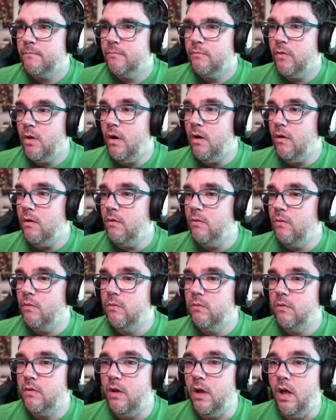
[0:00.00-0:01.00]
Oh.
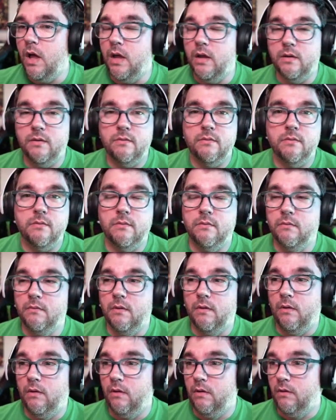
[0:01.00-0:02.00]

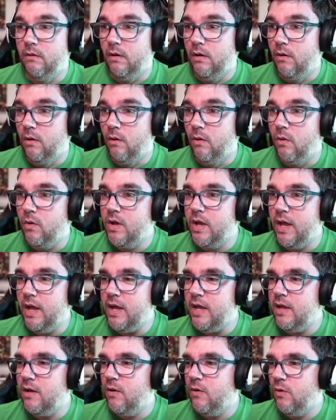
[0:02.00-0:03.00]
Uh,
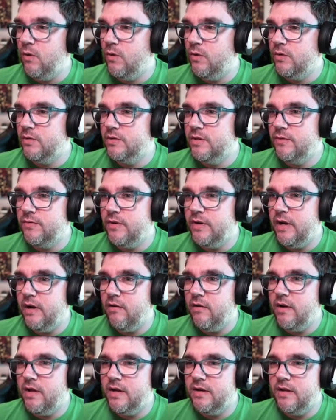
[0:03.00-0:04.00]
okay, a whole different
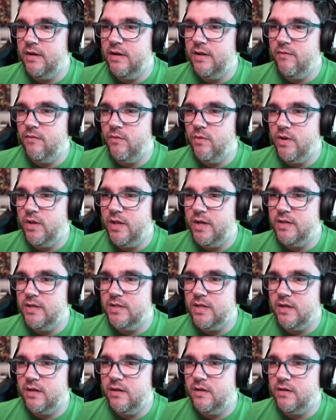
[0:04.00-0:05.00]
area I didn't even realize
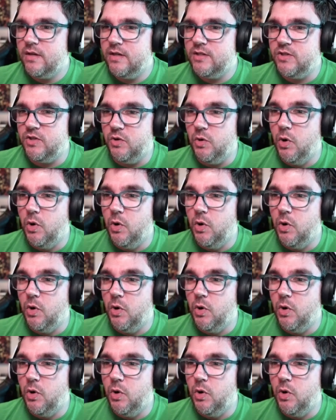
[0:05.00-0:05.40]
I could get to.